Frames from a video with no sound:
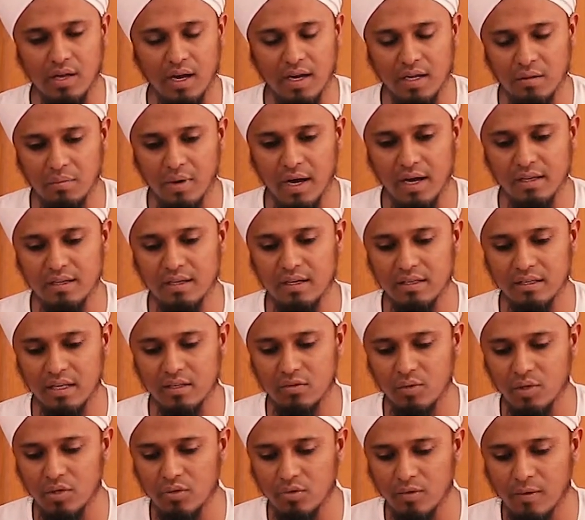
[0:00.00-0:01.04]
ibadah
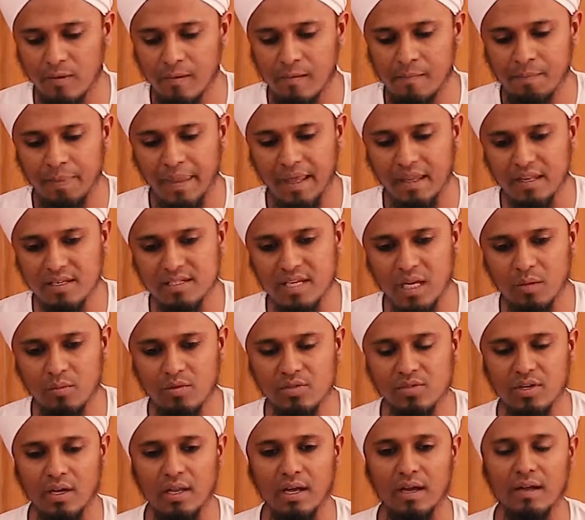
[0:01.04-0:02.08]
that we do. And the same
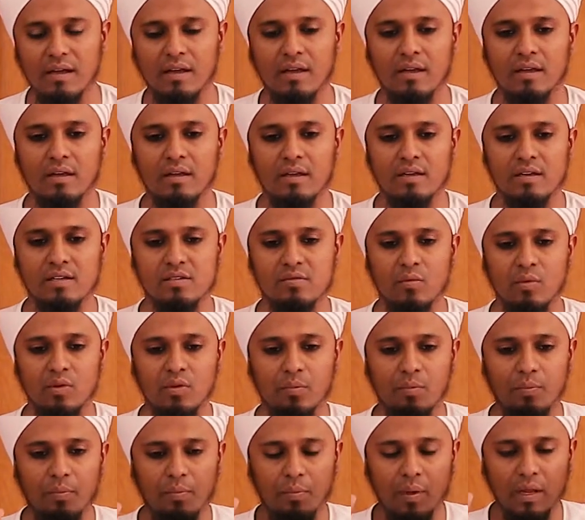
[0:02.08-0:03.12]
with salah, is when
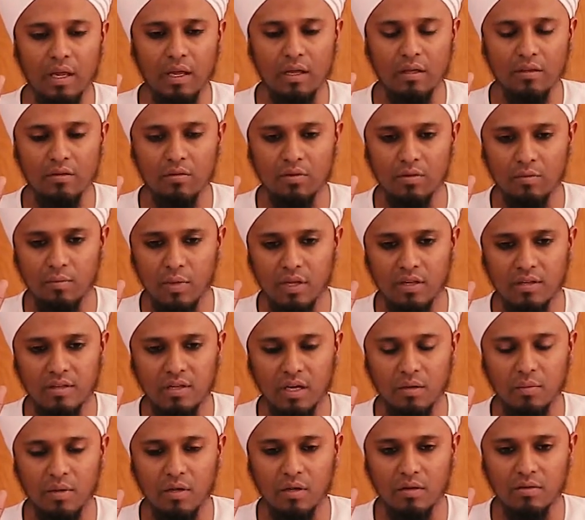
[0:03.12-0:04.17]
you make
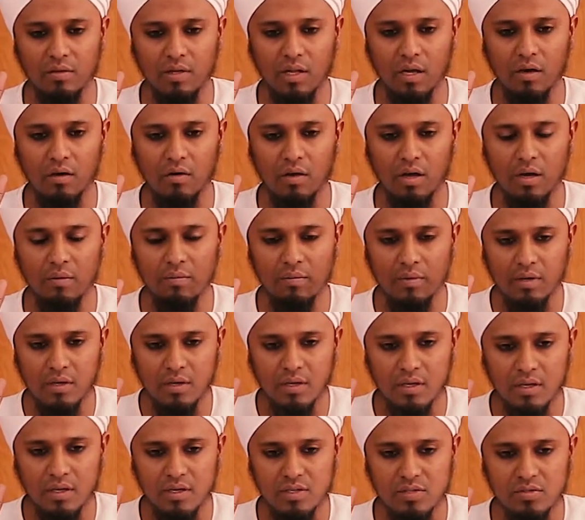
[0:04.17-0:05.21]
the takbirat al-haram,
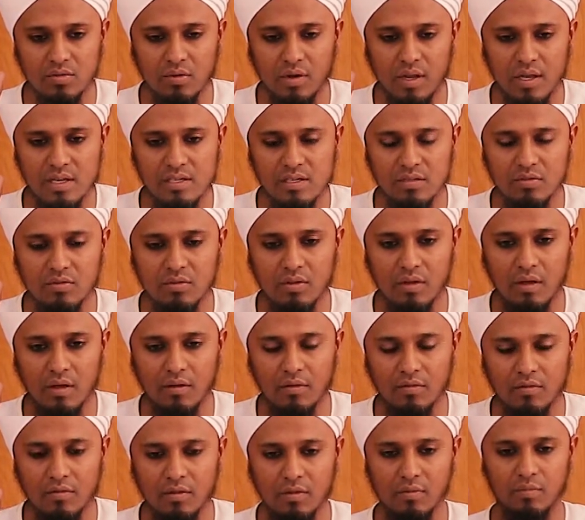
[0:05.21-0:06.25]
is to raise it to
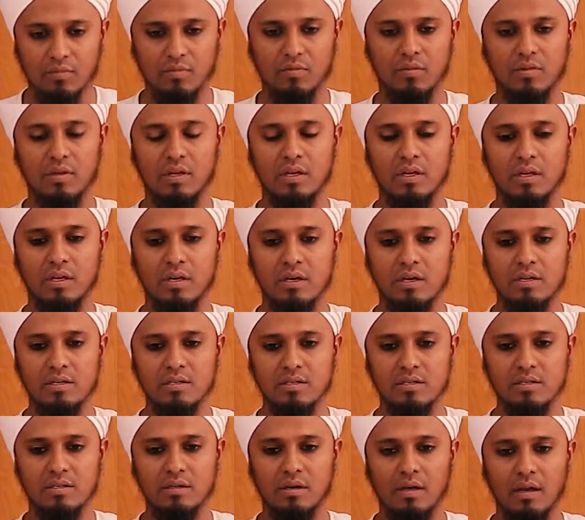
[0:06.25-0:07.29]
the
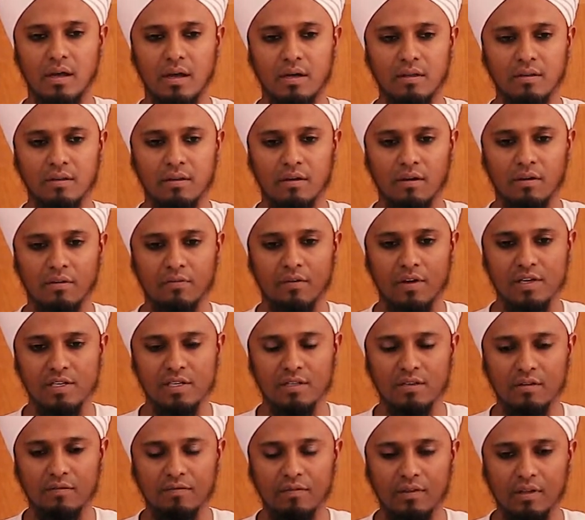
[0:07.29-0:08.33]
ears, right?
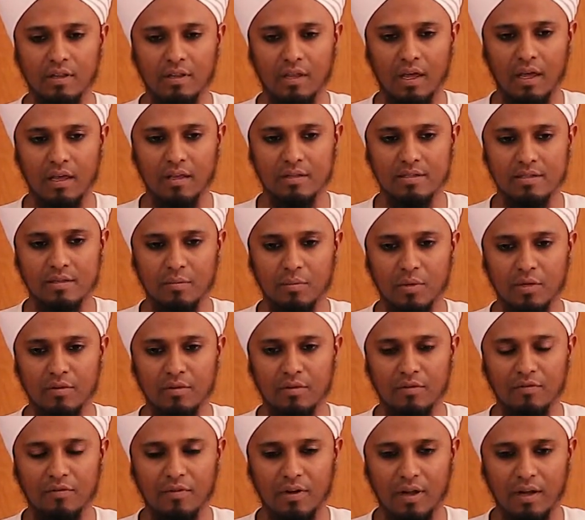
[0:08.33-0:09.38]
Facing the feet, the hands a bit
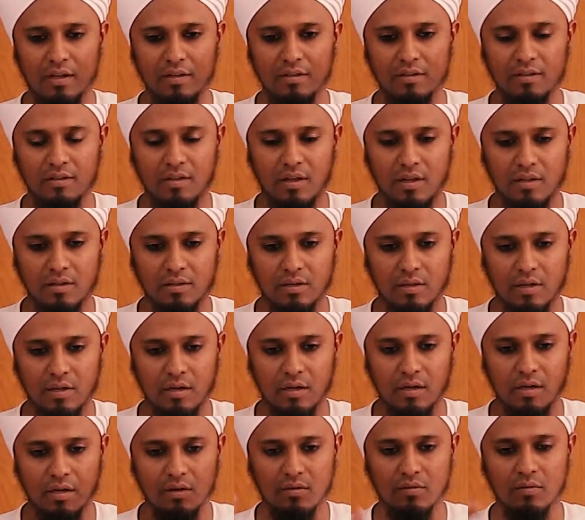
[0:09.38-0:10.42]
to the front.
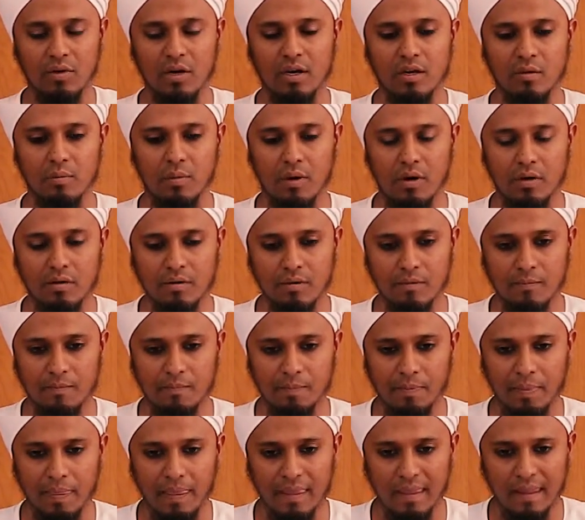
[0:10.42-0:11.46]
Allahu Akbar.
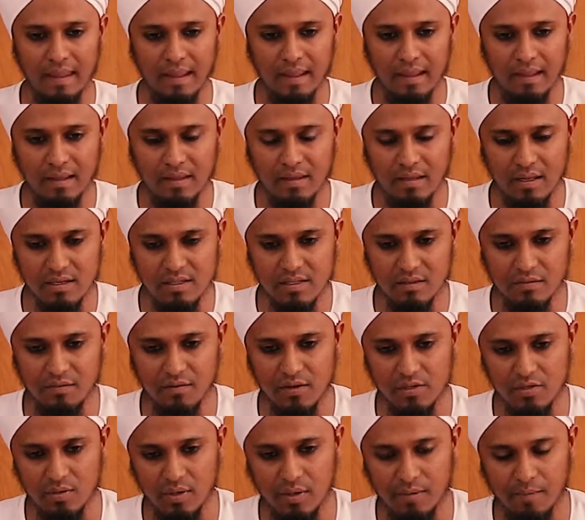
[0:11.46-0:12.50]
That's the
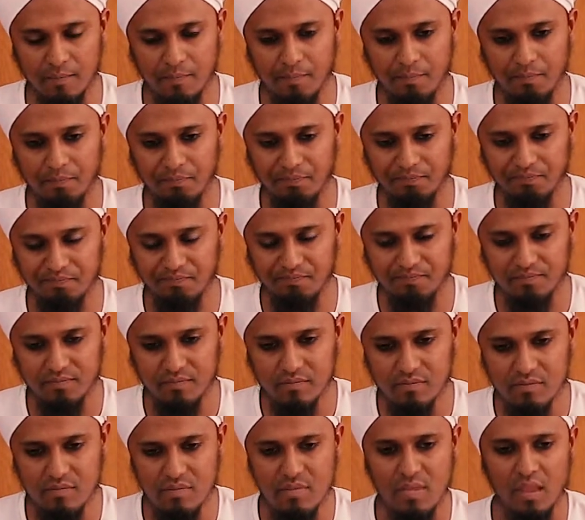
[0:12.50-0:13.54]
first one.
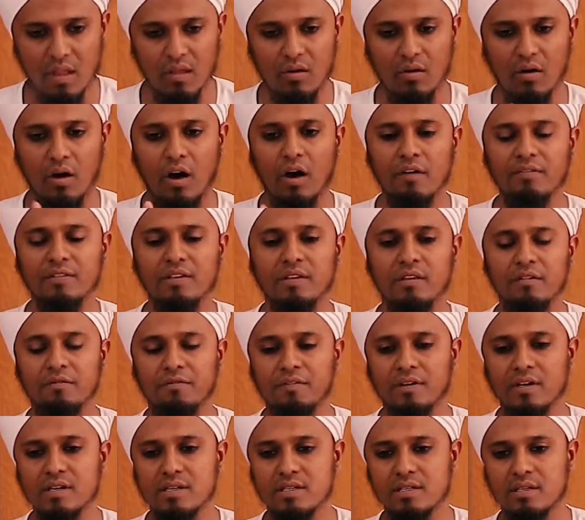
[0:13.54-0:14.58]
After the
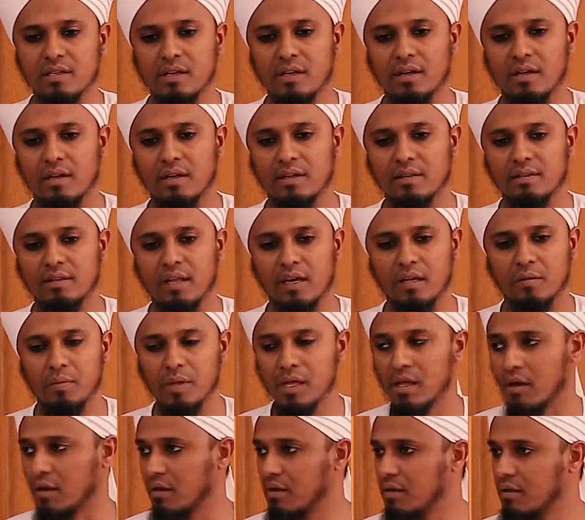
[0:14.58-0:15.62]
first
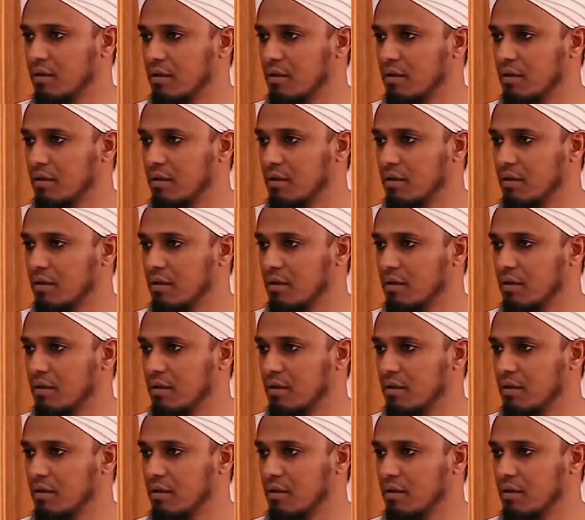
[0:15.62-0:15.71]
takbir,